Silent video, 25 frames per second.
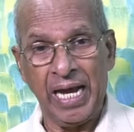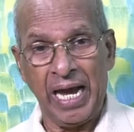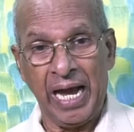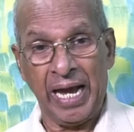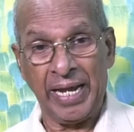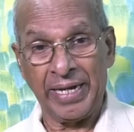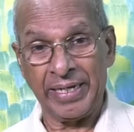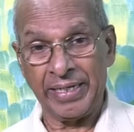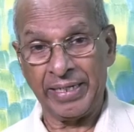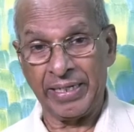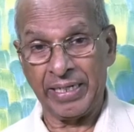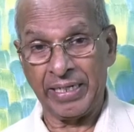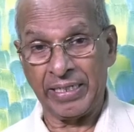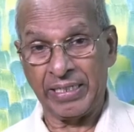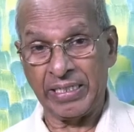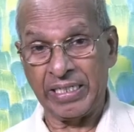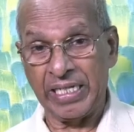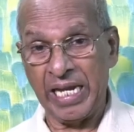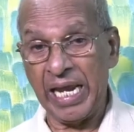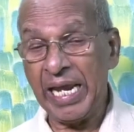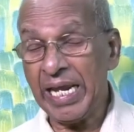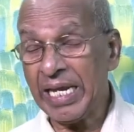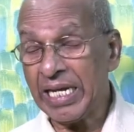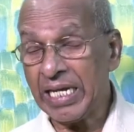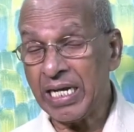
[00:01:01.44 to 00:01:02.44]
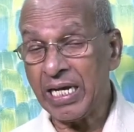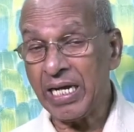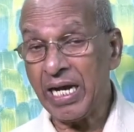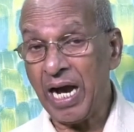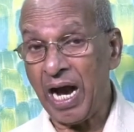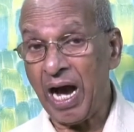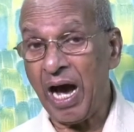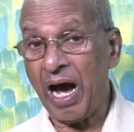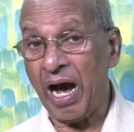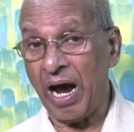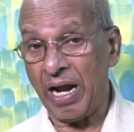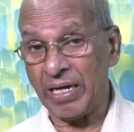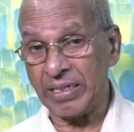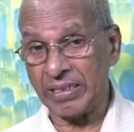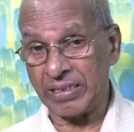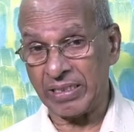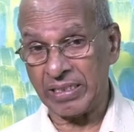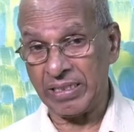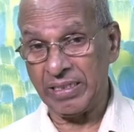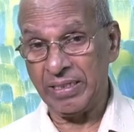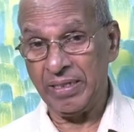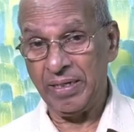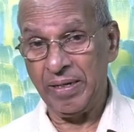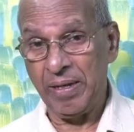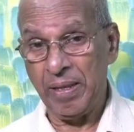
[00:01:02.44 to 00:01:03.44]
And take
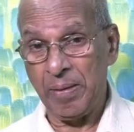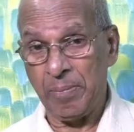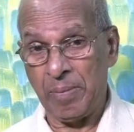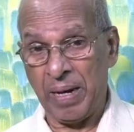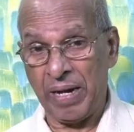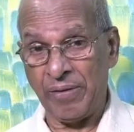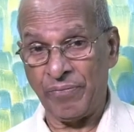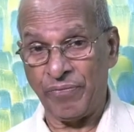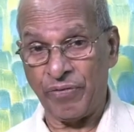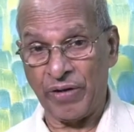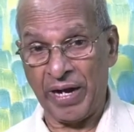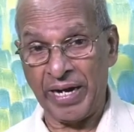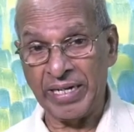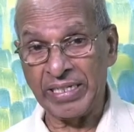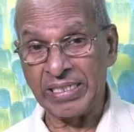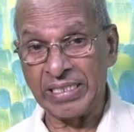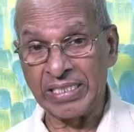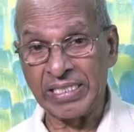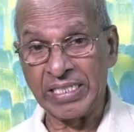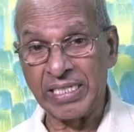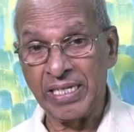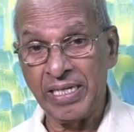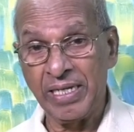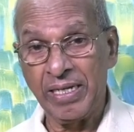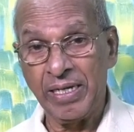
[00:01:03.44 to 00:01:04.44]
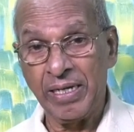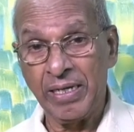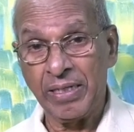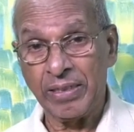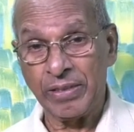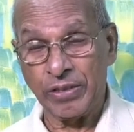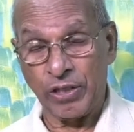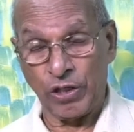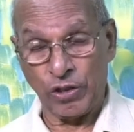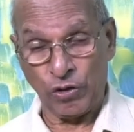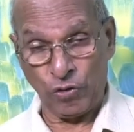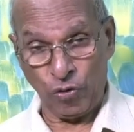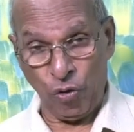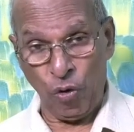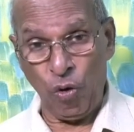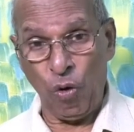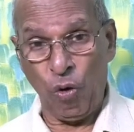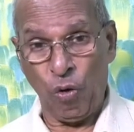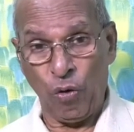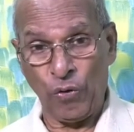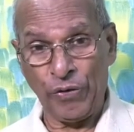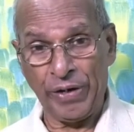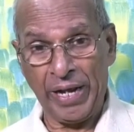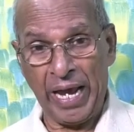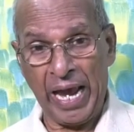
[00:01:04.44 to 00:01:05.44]
heart, my friends, the
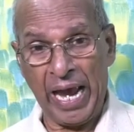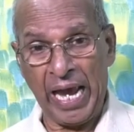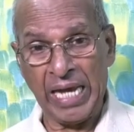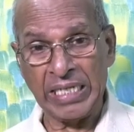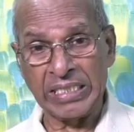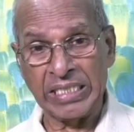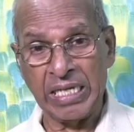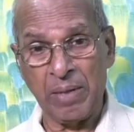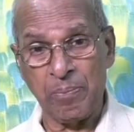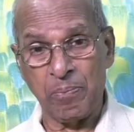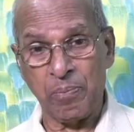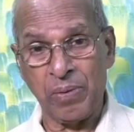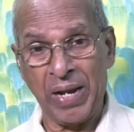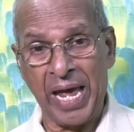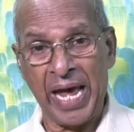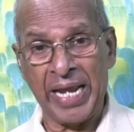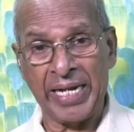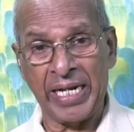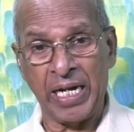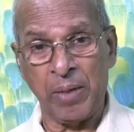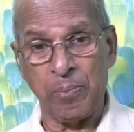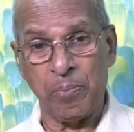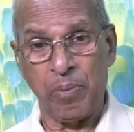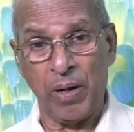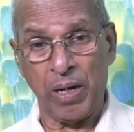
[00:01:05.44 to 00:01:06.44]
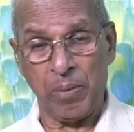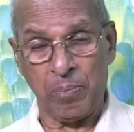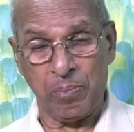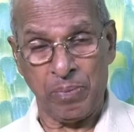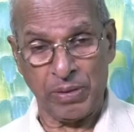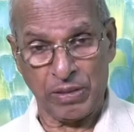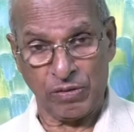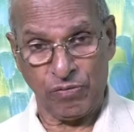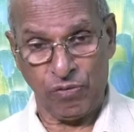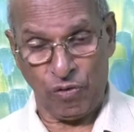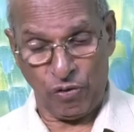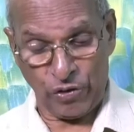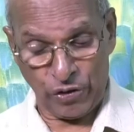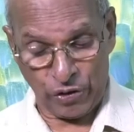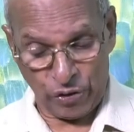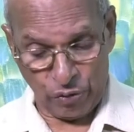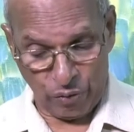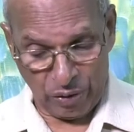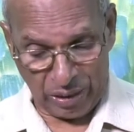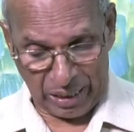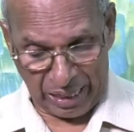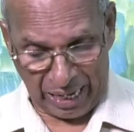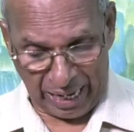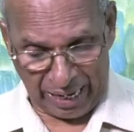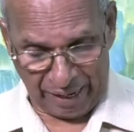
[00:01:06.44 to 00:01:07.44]
Lord has a plan and purpose for
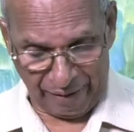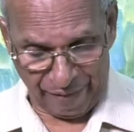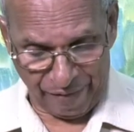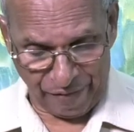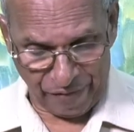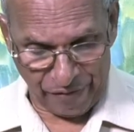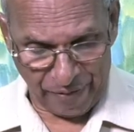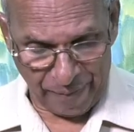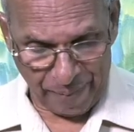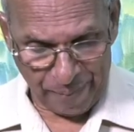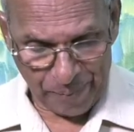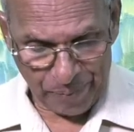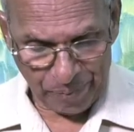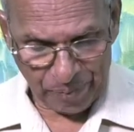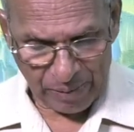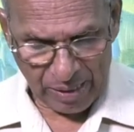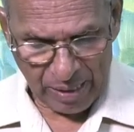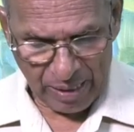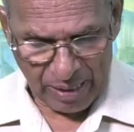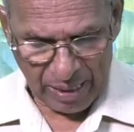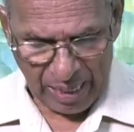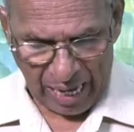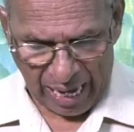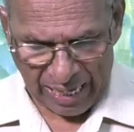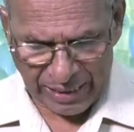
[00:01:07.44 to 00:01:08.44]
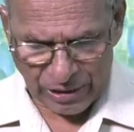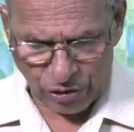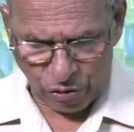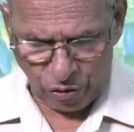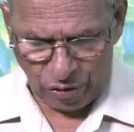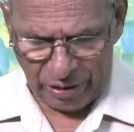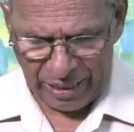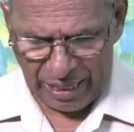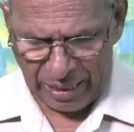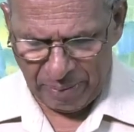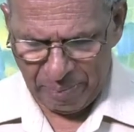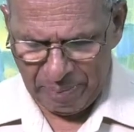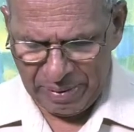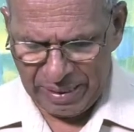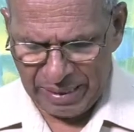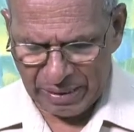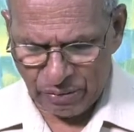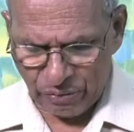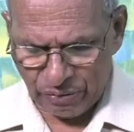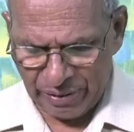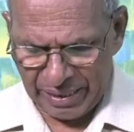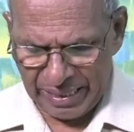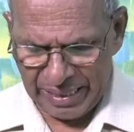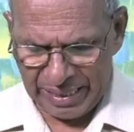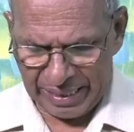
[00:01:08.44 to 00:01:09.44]
your life. And so let me
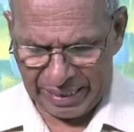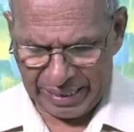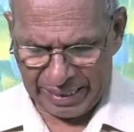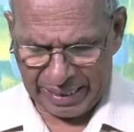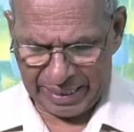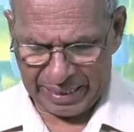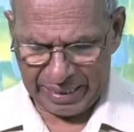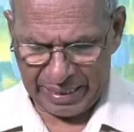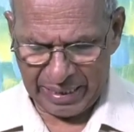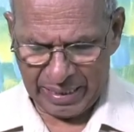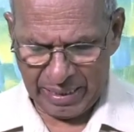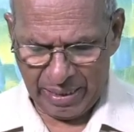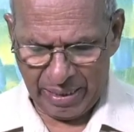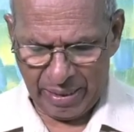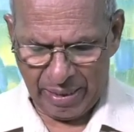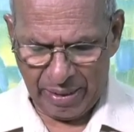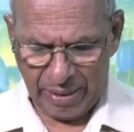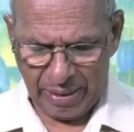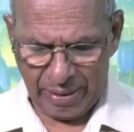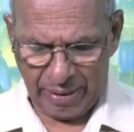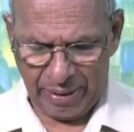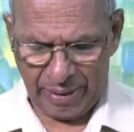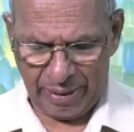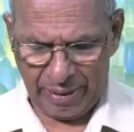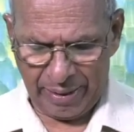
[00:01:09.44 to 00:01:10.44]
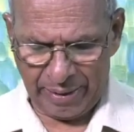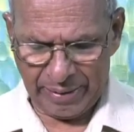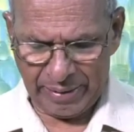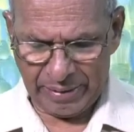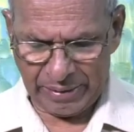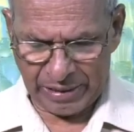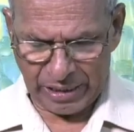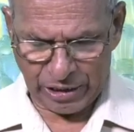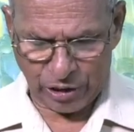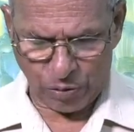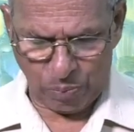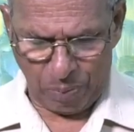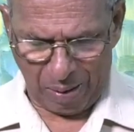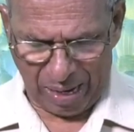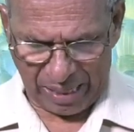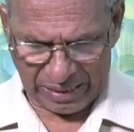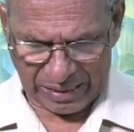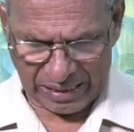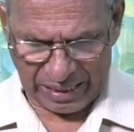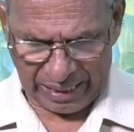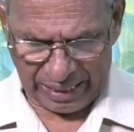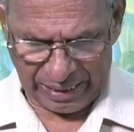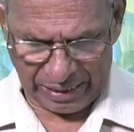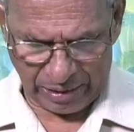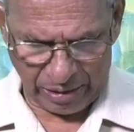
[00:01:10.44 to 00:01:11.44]
read this
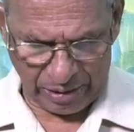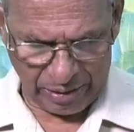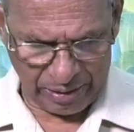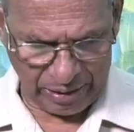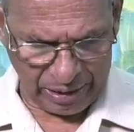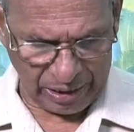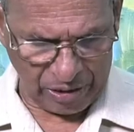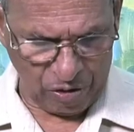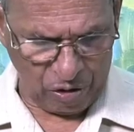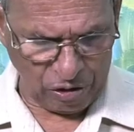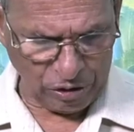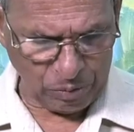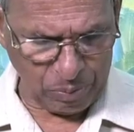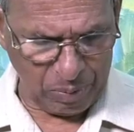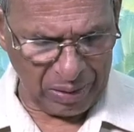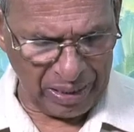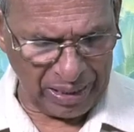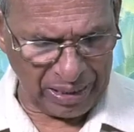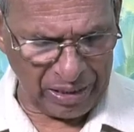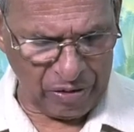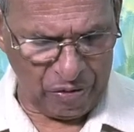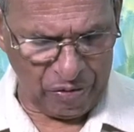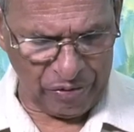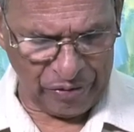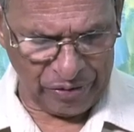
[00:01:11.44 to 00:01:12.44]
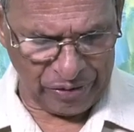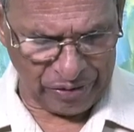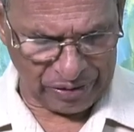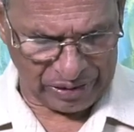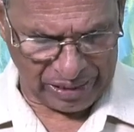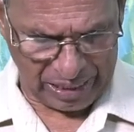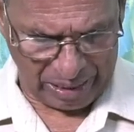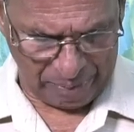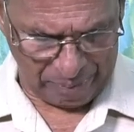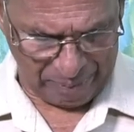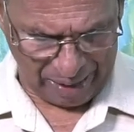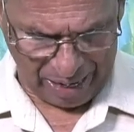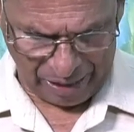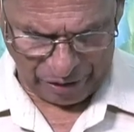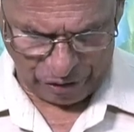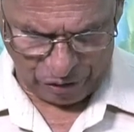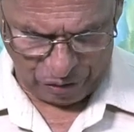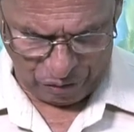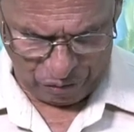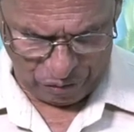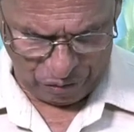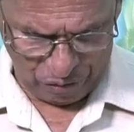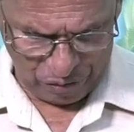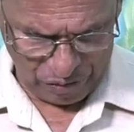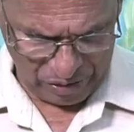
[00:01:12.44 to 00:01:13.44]
passage, the Gospel according to St.
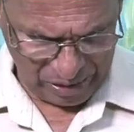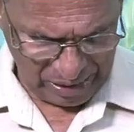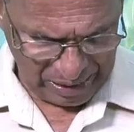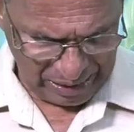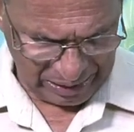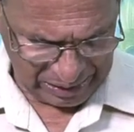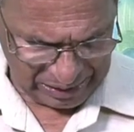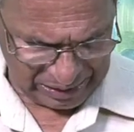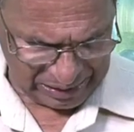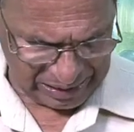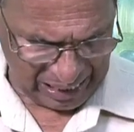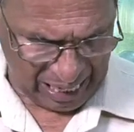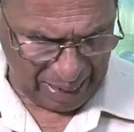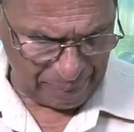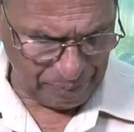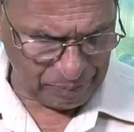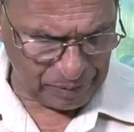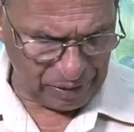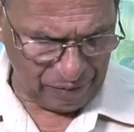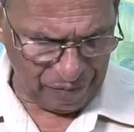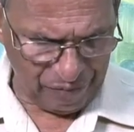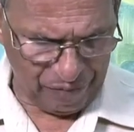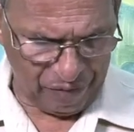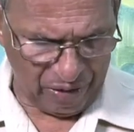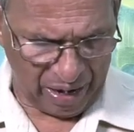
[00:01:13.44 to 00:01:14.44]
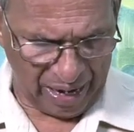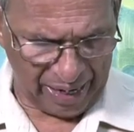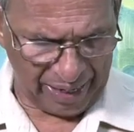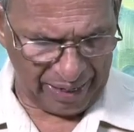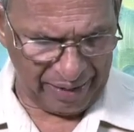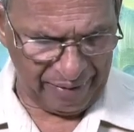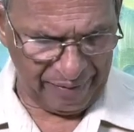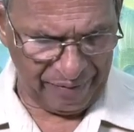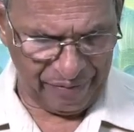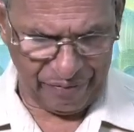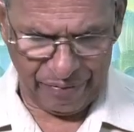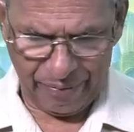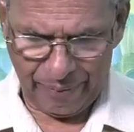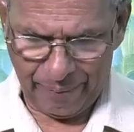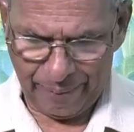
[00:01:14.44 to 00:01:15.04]
Matthew, chapter 8,